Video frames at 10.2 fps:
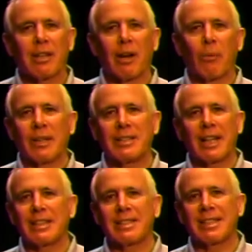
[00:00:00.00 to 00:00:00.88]
When's it
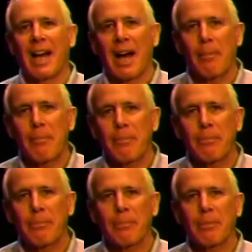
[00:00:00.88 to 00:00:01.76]
going to stop?
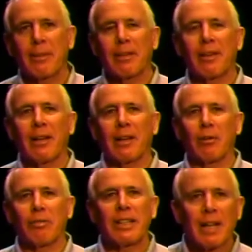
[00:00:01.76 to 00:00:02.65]
I
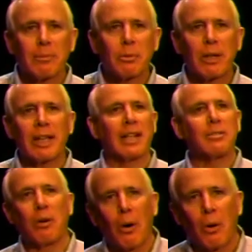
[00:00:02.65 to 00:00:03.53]
go 3 times a week,
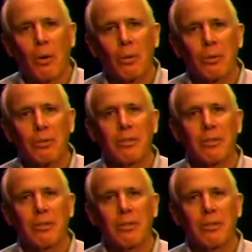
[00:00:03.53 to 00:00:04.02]
doesn't hold.